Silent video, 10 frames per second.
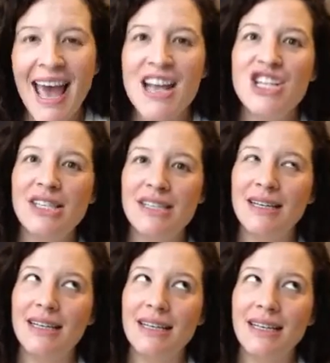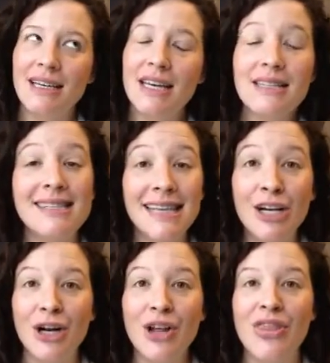and just
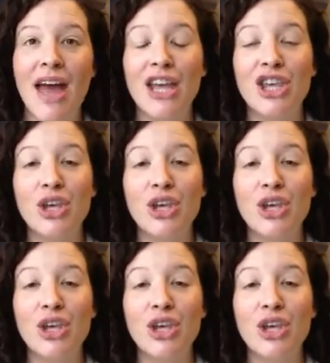consider that